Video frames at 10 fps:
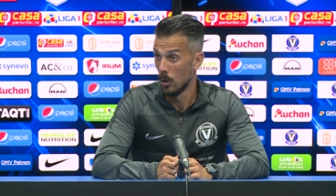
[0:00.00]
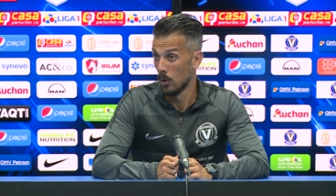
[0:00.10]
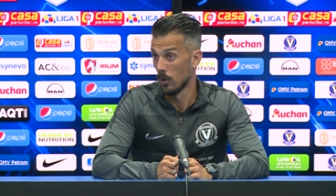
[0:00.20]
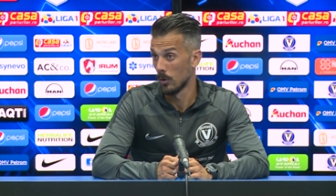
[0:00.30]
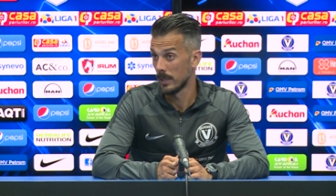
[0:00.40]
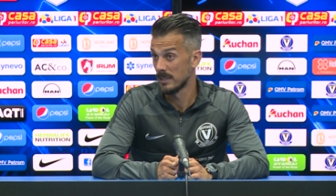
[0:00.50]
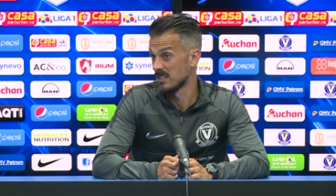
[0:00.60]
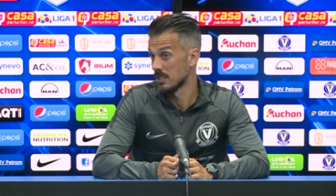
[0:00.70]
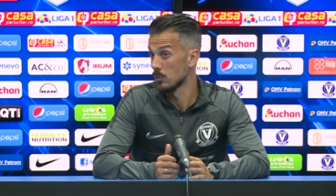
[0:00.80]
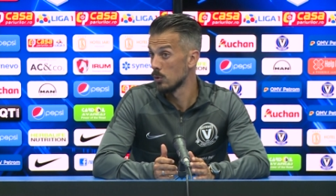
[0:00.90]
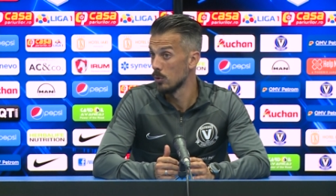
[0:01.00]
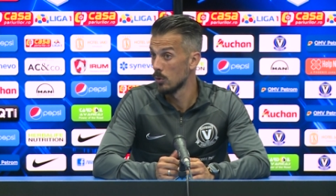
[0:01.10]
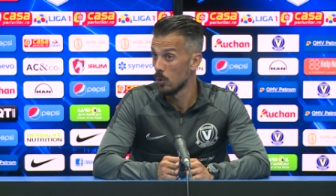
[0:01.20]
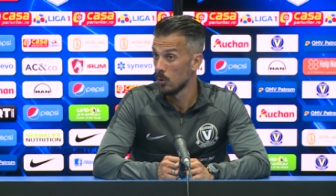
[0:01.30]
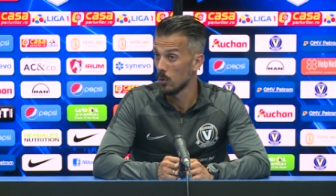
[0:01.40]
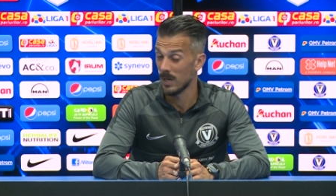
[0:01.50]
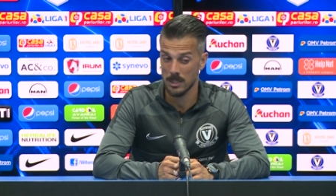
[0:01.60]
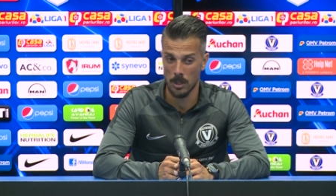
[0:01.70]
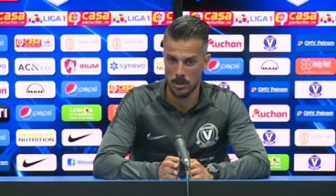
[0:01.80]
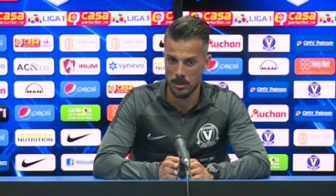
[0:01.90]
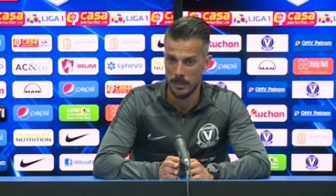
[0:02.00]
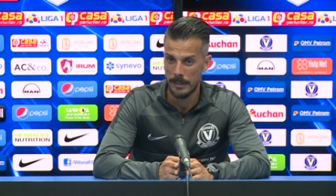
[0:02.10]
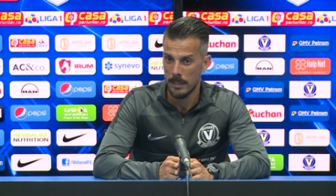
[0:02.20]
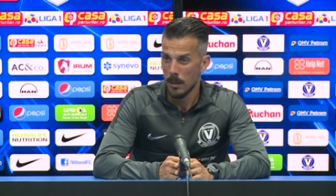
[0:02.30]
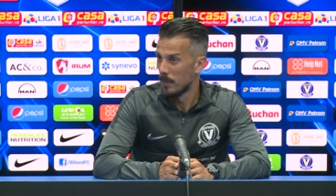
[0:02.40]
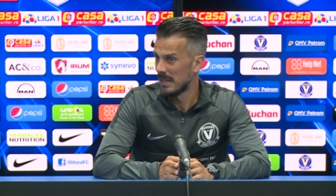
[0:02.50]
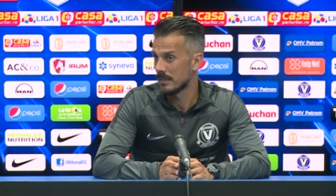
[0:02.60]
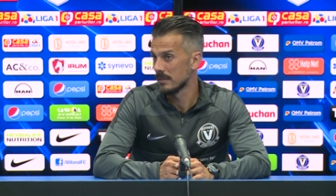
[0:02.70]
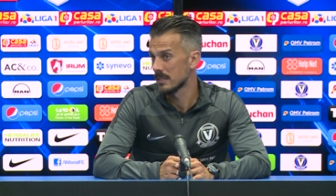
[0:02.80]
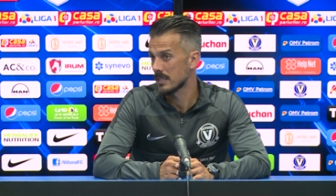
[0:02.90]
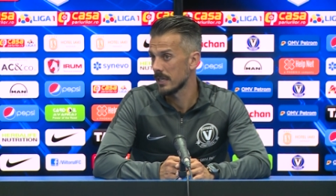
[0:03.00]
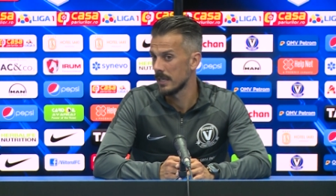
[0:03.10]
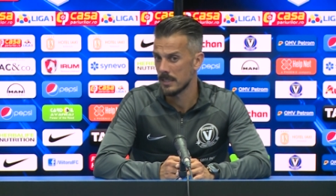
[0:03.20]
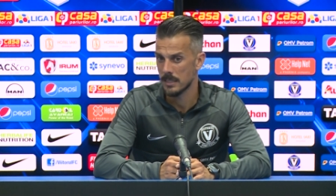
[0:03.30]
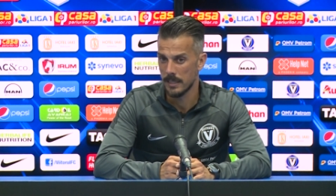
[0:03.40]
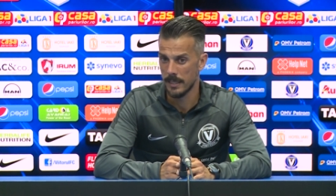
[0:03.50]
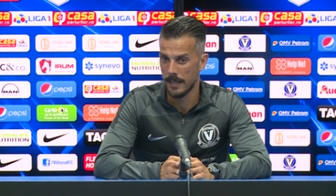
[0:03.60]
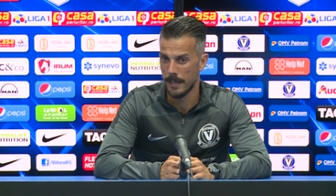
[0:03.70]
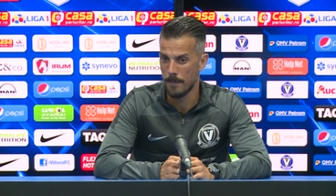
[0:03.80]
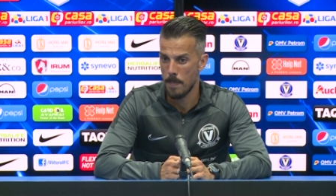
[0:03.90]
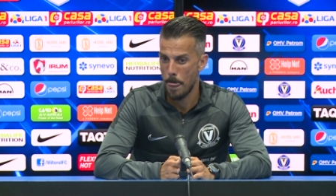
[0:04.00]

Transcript: or uh, the team who, who has lost, but in this case, uh,